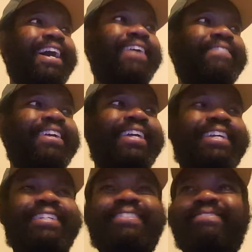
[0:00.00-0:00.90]
I
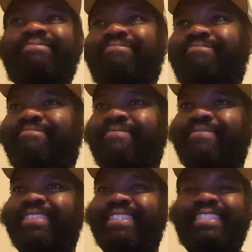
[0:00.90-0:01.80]
mean,
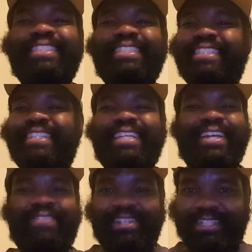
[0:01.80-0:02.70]

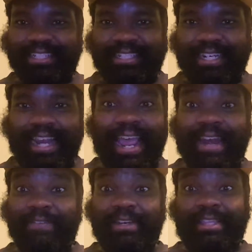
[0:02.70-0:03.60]
it was just, it
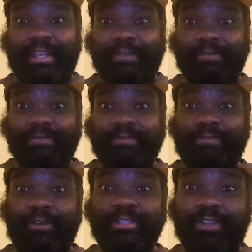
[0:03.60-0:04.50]
had everything.
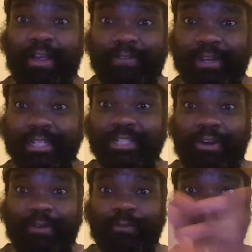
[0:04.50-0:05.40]
First off, let's
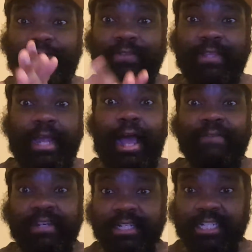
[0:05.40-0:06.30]
start with the
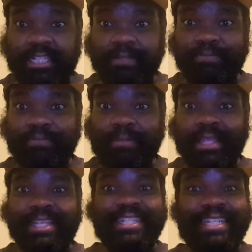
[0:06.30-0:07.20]
obvious.
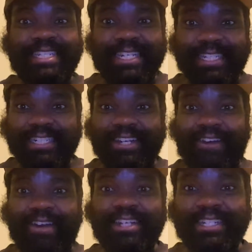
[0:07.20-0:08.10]
66
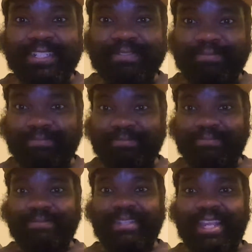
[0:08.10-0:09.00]
yards.
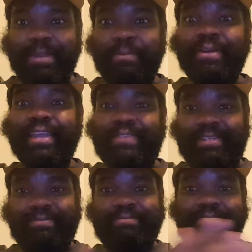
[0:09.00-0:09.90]
Can you believe it?